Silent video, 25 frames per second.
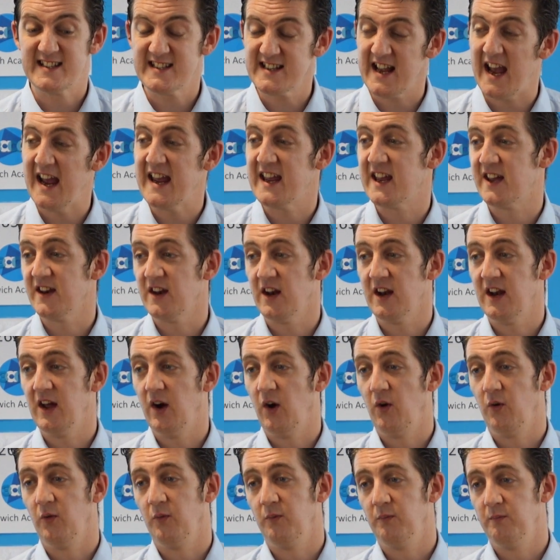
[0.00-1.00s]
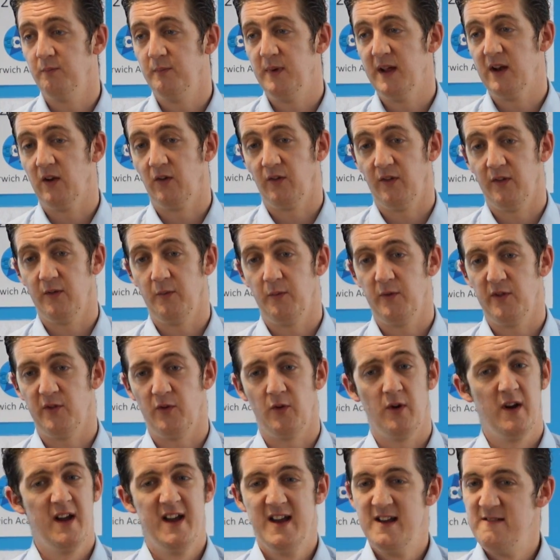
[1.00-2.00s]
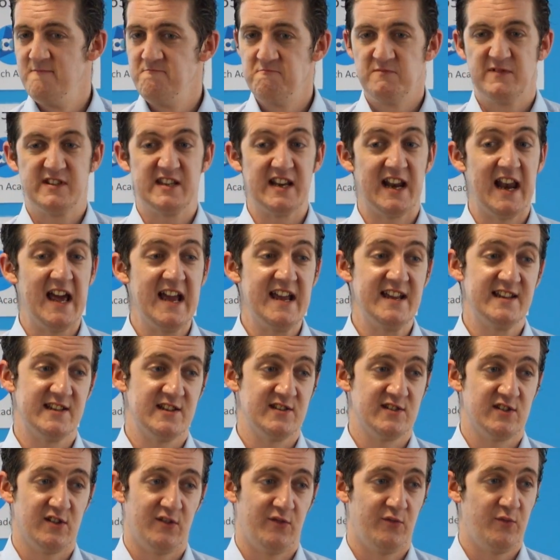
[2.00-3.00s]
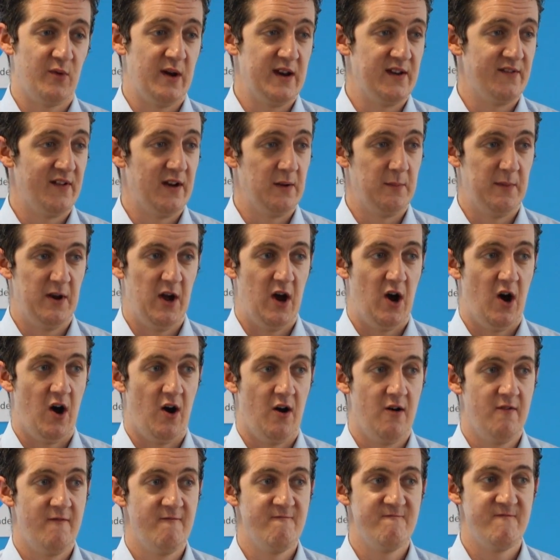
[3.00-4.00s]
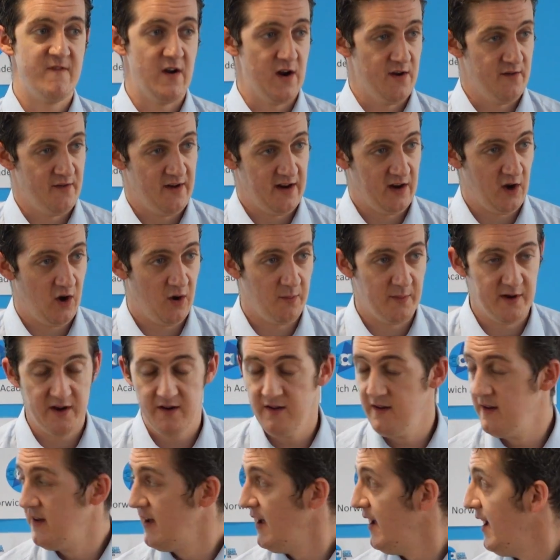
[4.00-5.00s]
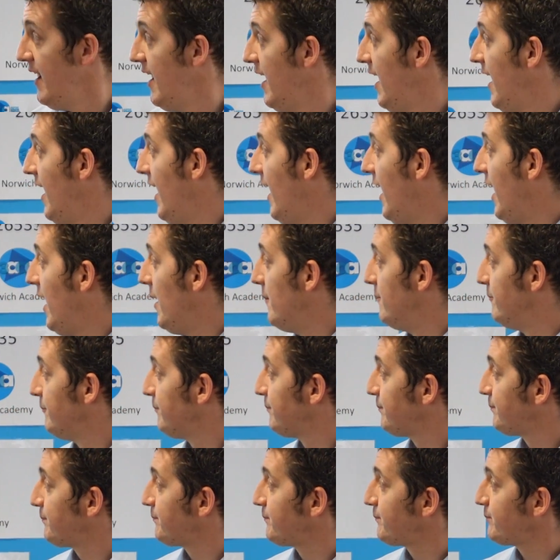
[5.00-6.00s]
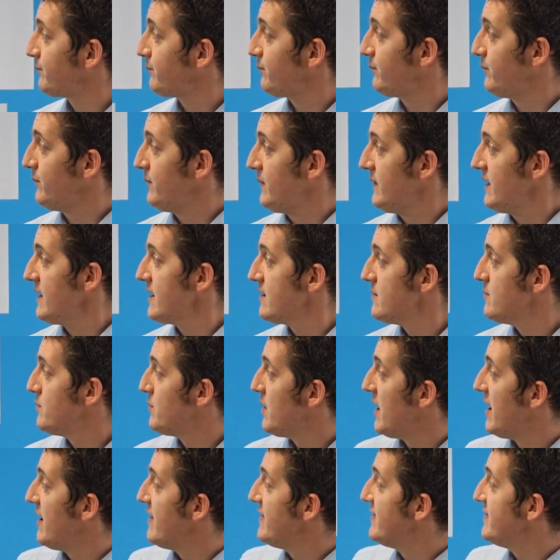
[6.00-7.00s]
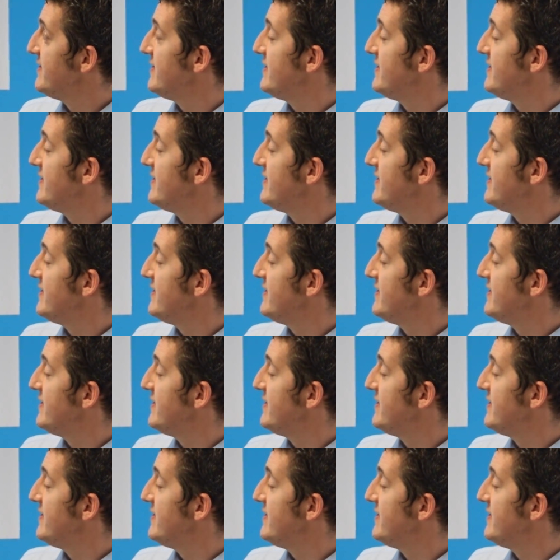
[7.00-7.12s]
taken a little bit longer than we thought. Delays in software development are very, very common. But